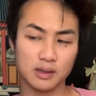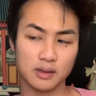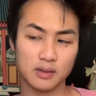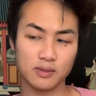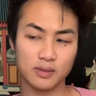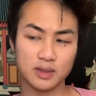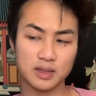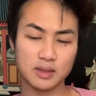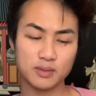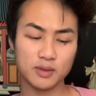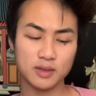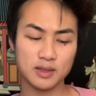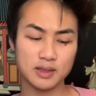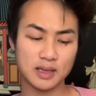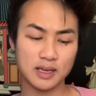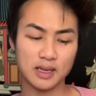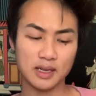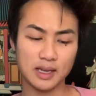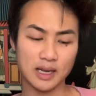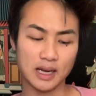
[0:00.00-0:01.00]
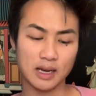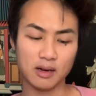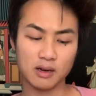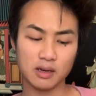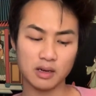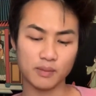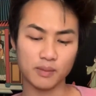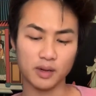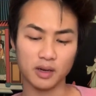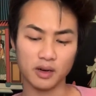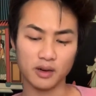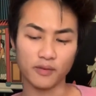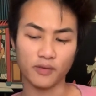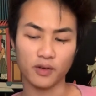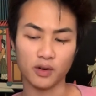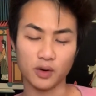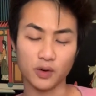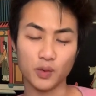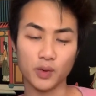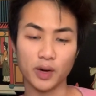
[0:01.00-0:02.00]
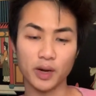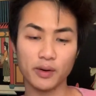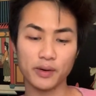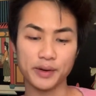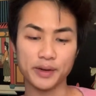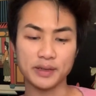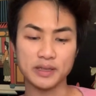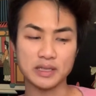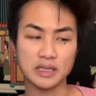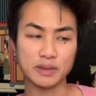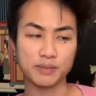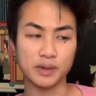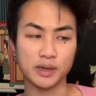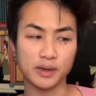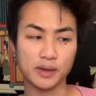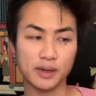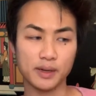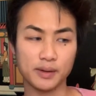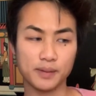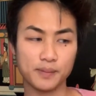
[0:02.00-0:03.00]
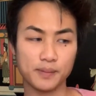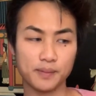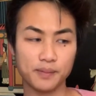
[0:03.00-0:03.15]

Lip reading: What's the most likely outcome here for Aquarius, Spirit?